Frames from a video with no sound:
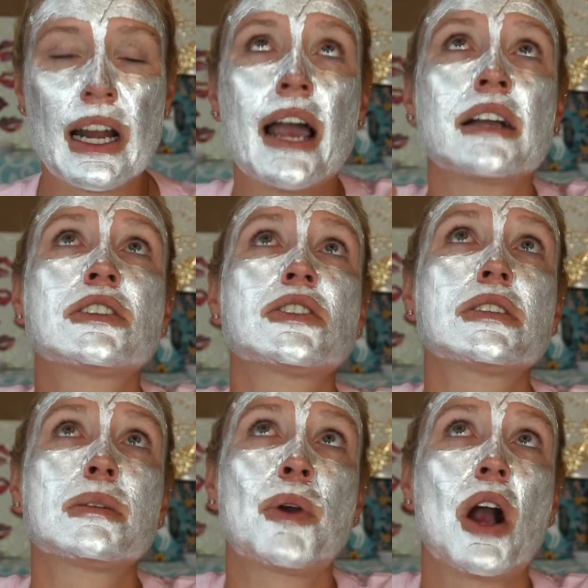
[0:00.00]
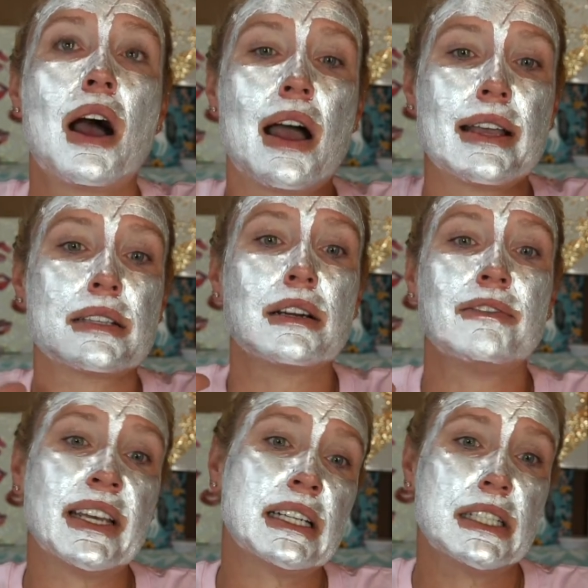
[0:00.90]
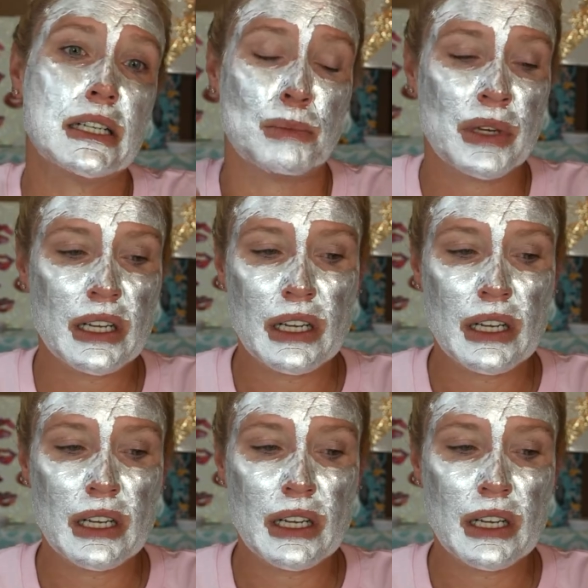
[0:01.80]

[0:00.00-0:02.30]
act surprised and a victim.